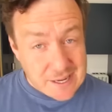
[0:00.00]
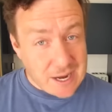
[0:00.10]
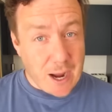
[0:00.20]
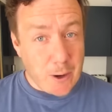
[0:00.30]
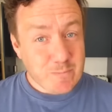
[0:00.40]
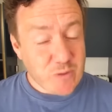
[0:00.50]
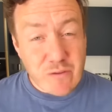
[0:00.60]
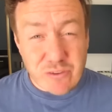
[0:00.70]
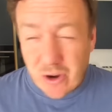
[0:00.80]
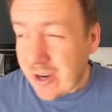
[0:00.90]
Anyhow,
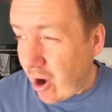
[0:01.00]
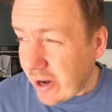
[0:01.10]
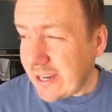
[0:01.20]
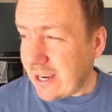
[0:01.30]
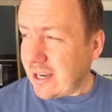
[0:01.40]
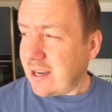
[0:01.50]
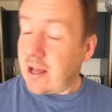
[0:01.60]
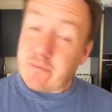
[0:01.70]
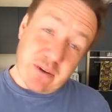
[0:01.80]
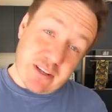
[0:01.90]
overnight I
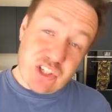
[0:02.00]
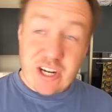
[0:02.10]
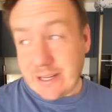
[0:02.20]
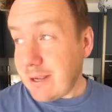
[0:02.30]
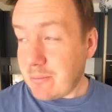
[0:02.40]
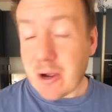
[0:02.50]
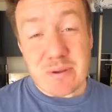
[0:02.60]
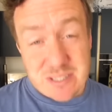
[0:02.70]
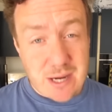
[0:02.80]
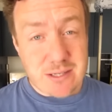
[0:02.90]
have been chilling my
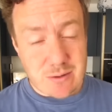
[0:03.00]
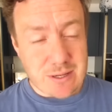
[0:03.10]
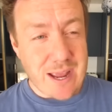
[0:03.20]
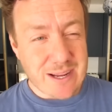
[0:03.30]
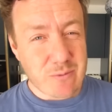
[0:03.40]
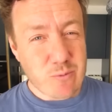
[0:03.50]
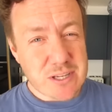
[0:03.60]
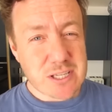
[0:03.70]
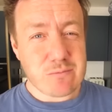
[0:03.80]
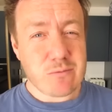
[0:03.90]
potato cake and
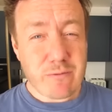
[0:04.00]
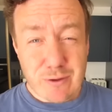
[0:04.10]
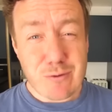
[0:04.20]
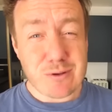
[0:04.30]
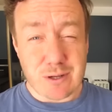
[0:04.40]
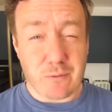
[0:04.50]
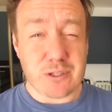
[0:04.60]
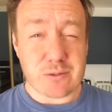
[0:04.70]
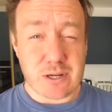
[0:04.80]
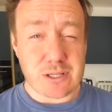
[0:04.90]
read some reviews of
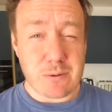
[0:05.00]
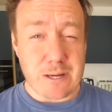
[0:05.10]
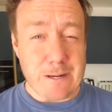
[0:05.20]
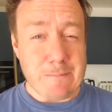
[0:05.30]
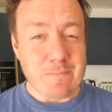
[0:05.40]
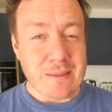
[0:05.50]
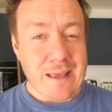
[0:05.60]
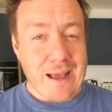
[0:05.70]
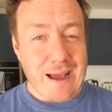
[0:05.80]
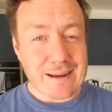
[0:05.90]
this recipe,
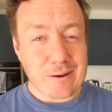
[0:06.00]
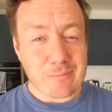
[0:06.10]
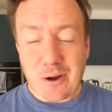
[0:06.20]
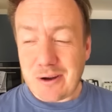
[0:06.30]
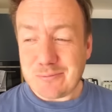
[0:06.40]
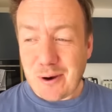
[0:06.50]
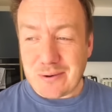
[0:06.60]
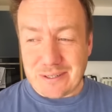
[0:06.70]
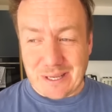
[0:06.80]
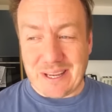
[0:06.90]
and I'm kind of
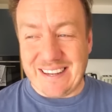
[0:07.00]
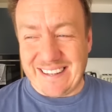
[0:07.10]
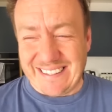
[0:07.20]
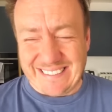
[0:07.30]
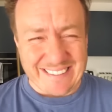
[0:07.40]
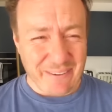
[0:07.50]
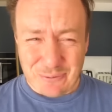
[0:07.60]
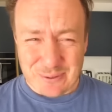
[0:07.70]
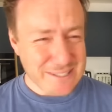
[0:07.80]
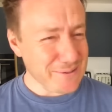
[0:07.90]
worried. I
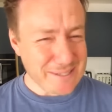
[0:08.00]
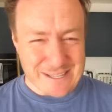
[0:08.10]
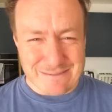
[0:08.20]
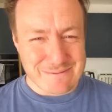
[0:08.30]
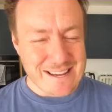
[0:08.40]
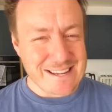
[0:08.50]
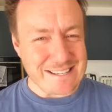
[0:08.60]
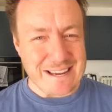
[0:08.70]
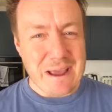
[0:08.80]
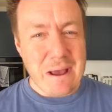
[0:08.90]
thought this was going to be
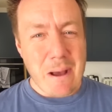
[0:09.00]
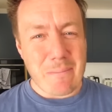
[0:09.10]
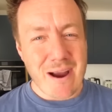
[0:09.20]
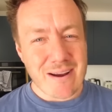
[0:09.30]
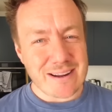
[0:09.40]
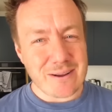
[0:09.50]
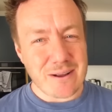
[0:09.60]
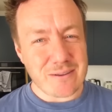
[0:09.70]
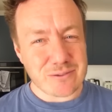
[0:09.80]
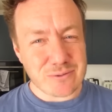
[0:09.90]
easy.
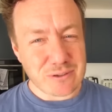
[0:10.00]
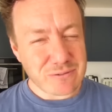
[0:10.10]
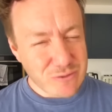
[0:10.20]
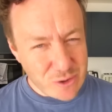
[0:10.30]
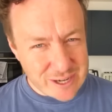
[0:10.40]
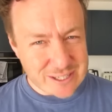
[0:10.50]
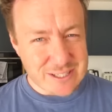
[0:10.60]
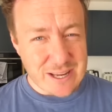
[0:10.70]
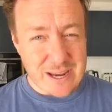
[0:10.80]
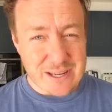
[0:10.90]
Apparently during the frying
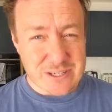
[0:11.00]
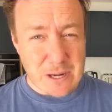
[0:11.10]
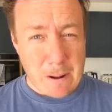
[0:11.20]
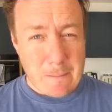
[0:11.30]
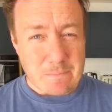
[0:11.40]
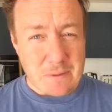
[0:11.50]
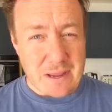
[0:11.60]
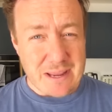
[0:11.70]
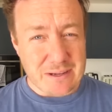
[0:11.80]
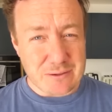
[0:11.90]
stage
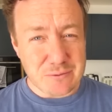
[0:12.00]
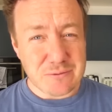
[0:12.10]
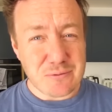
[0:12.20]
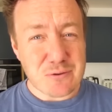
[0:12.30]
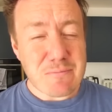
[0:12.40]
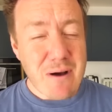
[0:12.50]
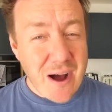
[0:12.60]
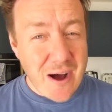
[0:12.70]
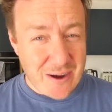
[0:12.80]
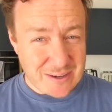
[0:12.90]
it can all fall
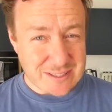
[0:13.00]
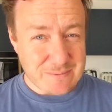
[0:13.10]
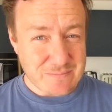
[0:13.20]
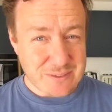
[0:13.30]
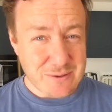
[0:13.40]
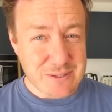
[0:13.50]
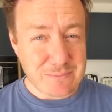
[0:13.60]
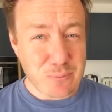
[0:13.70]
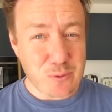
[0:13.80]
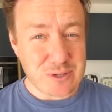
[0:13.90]
apart, so it's
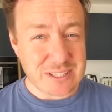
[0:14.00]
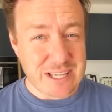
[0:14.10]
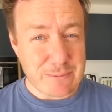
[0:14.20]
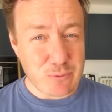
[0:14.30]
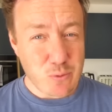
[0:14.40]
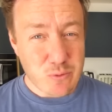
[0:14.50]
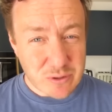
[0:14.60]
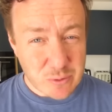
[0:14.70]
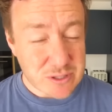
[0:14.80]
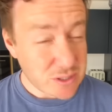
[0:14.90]
important to keep all of
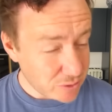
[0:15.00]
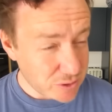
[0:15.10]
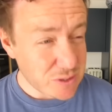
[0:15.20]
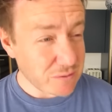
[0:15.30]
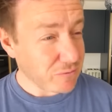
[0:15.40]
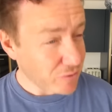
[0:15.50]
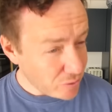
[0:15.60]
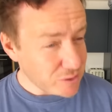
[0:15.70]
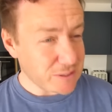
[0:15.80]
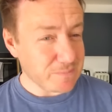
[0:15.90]
the ones you're not using
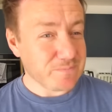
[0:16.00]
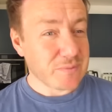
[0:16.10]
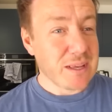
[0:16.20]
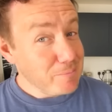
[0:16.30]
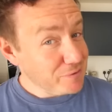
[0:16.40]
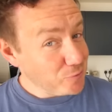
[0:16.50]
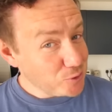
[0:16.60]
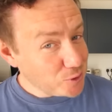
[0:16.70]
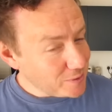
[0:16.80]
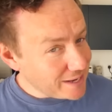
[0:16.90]
frozen before
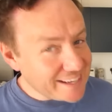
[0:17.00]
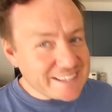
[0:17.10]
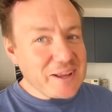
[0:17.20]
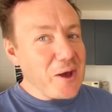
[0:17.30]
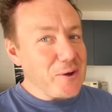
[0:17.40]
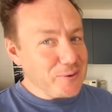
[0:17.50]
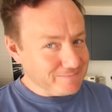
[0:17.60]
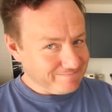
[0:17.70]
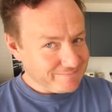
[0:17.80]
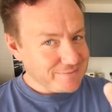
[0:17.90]
you let it go.
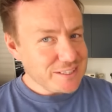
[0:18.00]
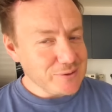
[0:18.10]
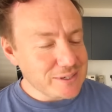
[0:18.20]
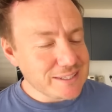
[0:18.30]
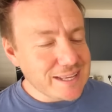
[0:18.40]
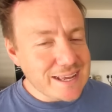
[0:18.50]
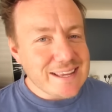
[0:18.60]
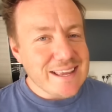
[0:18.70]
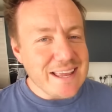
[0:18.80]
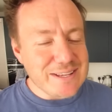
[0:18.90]
See what I did
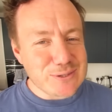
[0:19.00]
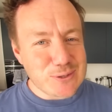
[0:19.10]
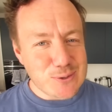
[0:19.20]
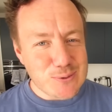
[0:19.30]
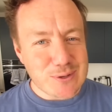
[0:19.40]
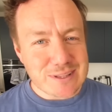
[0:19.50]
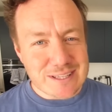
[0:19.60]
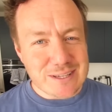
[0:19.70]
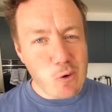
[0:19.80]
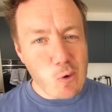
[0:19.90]
there? Into
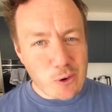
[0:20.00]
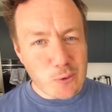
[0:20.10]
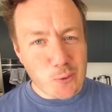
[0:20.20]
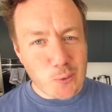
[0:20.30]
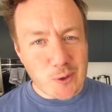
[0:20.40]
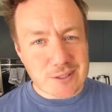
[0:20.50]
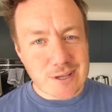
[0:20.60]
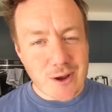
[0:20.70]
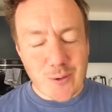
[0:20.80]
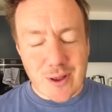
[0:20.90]
the oil.
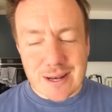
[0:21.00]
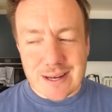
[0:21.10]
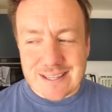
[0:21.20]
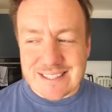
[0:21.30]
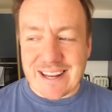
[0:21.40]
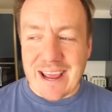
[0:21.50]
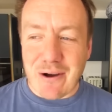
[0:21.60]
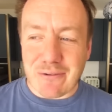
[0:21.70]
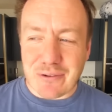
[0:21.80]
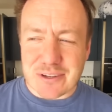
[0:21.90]
So let's get it
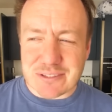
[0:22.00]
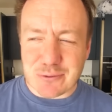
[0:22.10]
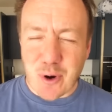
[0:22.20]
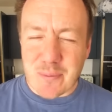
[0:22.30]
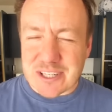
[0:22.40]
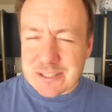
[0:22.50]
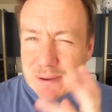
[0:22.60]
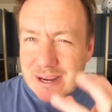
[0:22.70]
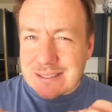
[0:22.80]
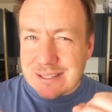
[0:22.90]
out first of all. I'm
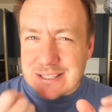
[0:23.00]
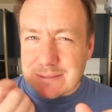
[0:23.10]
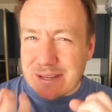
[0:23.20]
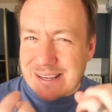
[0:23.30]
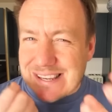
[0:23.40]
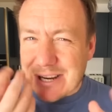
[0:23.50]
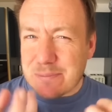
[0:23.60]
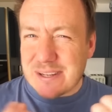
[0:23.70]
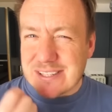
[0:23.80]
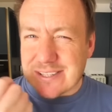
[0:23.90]
expecting it to be a little
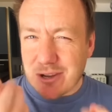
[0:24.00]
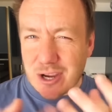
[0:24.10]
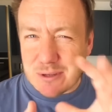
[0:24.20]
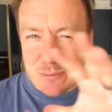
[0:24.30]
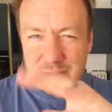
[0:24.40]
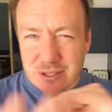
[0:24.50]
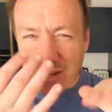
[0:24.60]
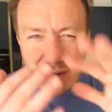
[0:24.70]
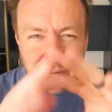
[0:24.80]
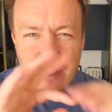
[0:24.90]
bit slimy with the
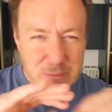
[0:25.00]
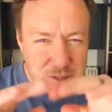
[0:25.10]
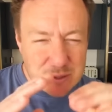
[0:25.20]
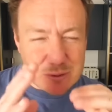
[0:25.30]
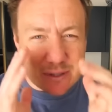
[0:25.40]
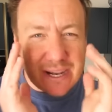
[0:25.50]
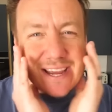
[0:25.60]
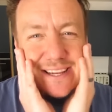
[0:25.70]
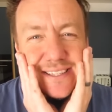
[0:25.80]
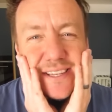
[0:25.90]
duck fat between all the
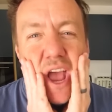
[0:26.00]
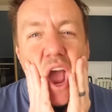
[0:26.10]
layers.